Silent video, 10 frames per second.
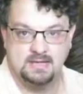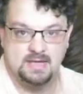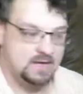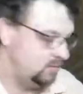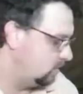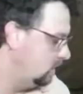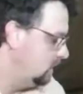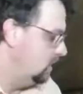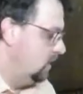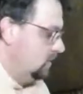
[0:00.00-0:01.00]
together,
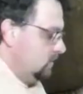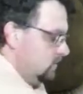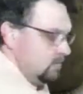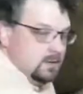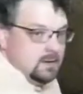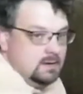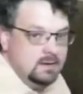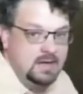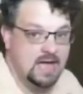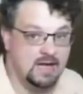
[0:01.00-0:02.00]
other than
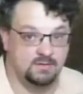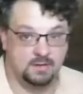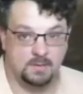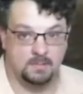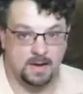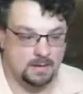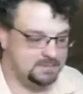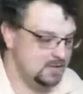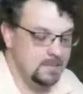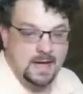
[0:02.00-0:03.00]
me having to put my
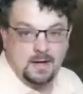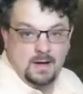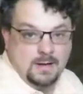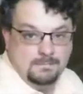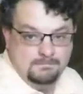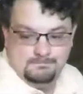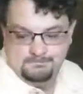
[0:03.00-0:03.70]
optic back on.